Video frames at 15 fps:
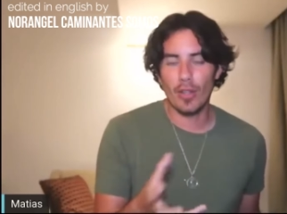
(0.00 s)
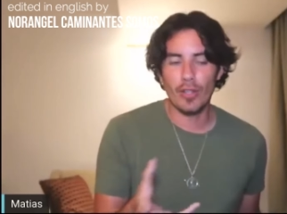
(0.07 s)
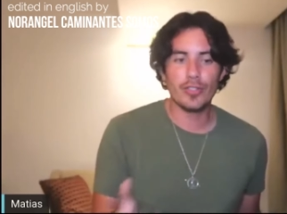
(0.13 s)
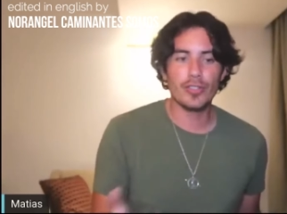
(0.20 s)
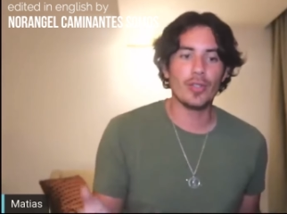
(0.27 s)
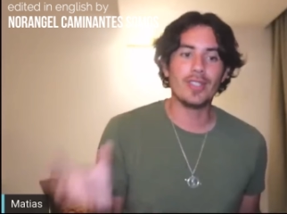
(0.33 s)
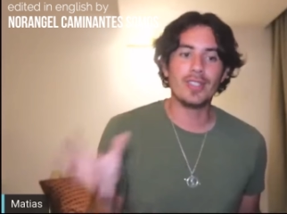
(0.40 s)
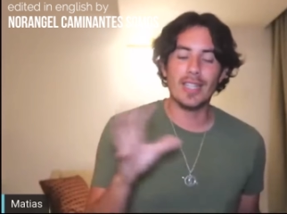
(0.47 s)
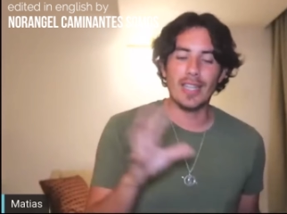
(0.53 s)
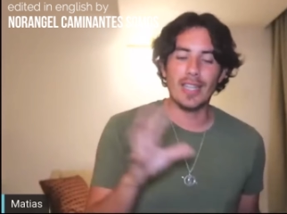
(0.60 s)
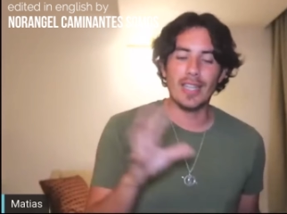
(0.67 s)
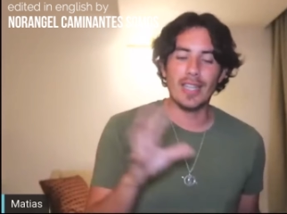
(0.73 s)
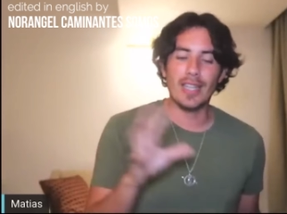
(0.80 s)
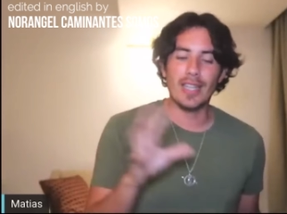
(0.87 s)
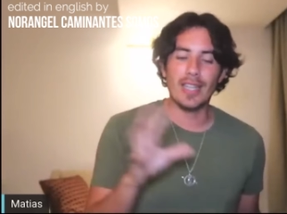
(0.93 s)
also in the
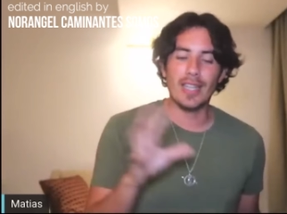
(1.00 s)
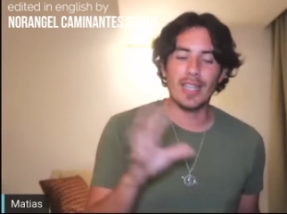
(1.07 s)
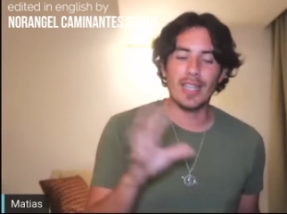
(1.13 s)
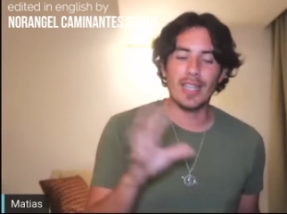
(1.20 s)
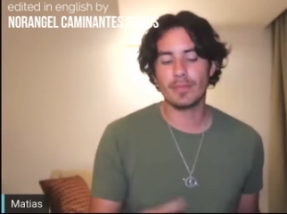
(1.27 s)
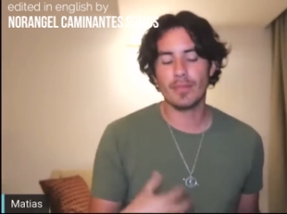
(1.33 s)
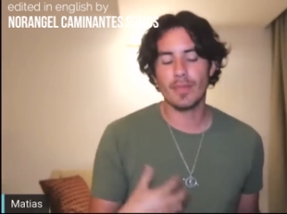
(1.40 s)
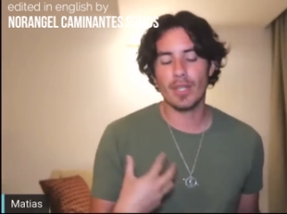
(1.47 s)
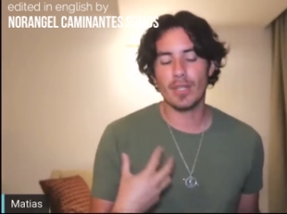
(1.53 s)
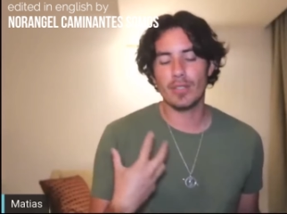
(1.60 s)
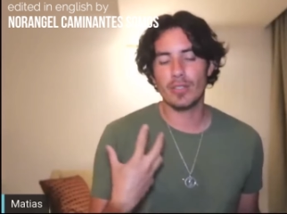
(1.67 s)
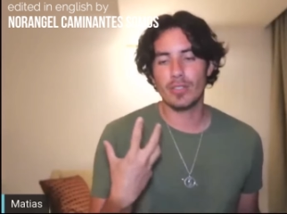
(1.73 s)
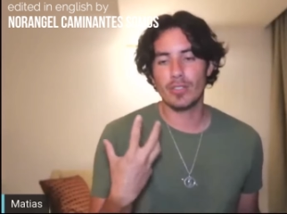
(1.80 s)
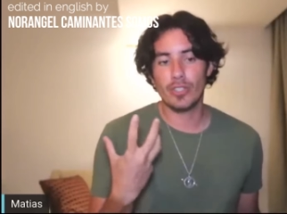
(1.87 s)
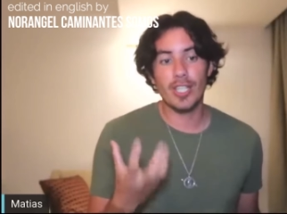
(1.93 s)
Latin words,
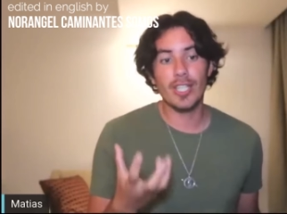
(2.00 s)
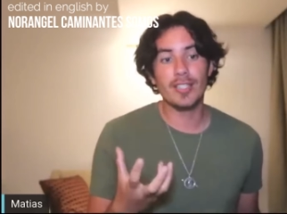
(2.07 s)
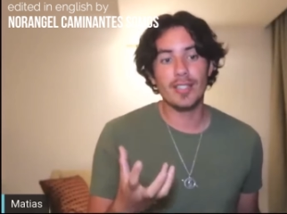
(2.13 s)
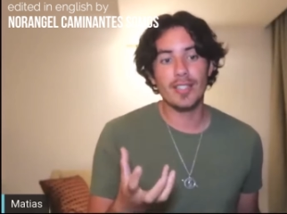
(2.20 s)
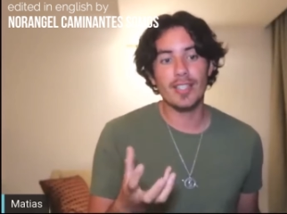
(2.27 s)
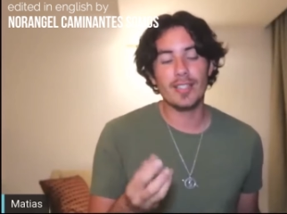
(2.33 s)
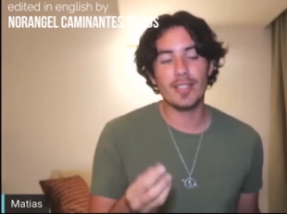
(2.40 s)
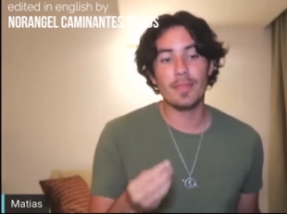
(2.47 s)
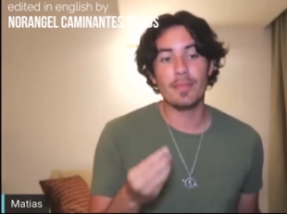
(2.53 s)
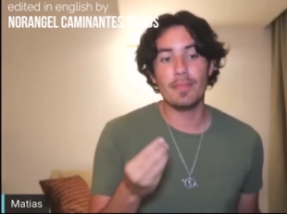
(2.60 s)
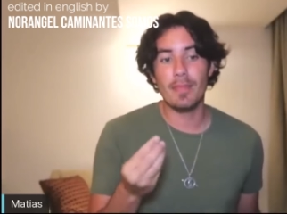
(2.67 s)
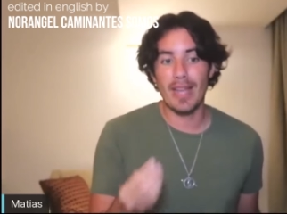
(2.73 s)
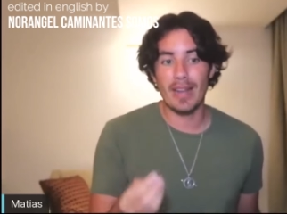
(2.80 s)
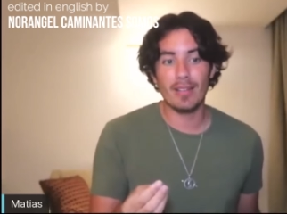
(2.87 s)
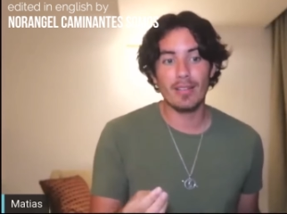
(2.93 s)
cheat is
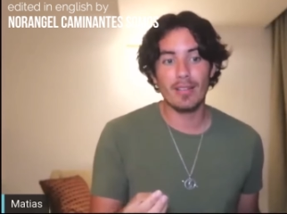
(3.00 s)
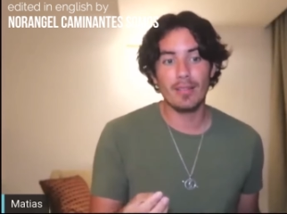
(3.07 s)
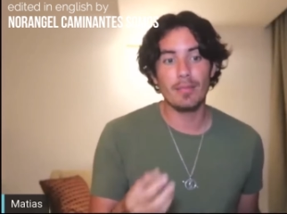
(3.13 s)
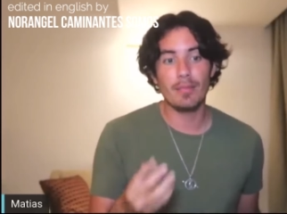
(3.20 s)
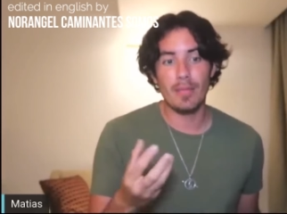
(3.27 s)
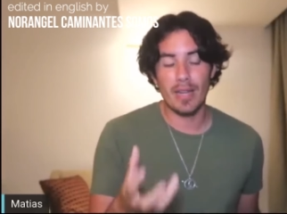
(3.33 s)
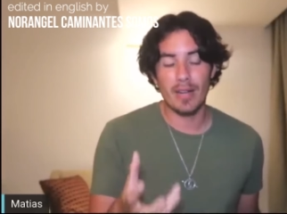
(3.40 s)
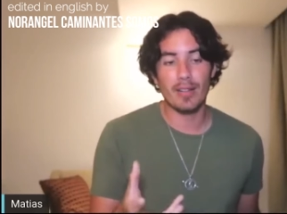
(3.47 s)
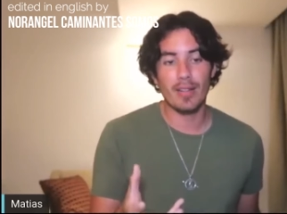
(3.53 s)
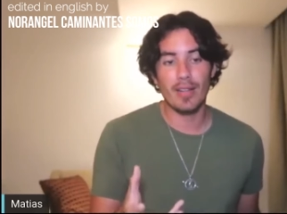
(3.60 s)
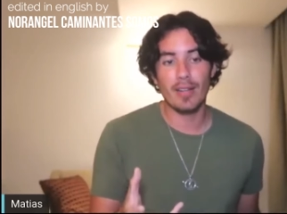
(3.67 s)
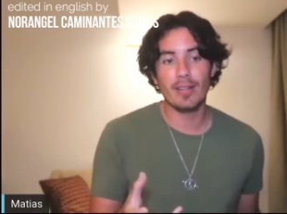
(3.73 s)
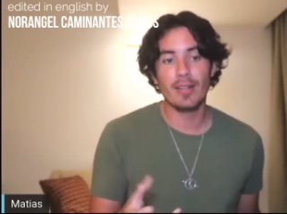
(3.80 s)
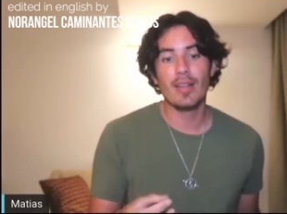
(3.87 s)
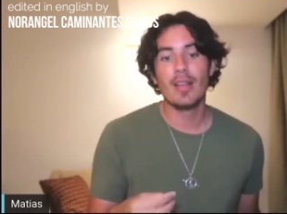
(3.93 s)
nerd,
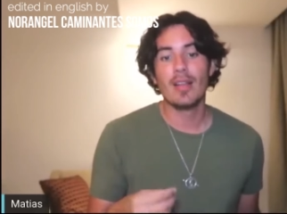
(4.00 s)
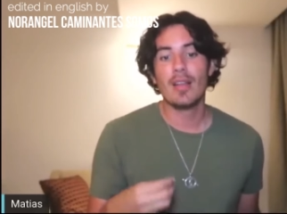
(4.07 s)
merda,